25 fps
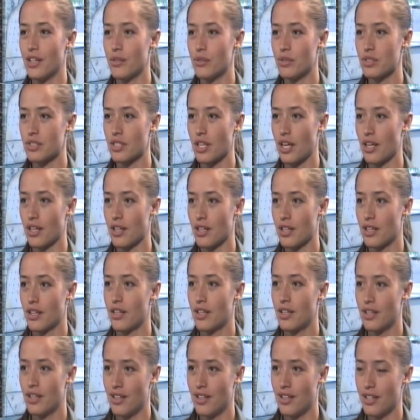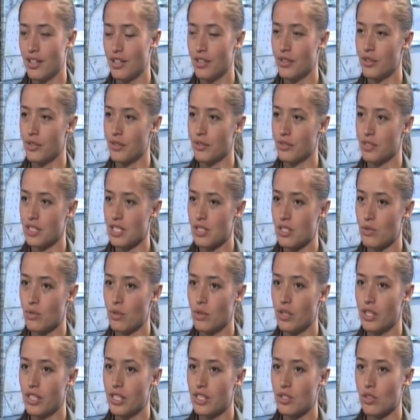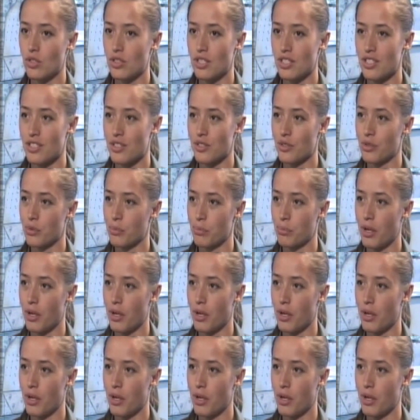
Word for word: It was like, you know, these really traditional